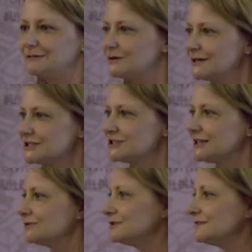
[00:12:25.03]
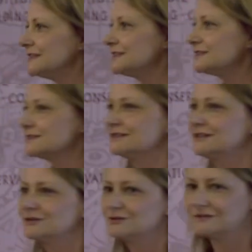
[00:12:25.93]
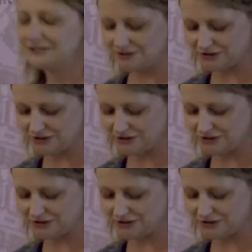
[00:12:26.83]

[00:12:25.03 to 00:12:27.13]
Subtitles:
and questioning all of these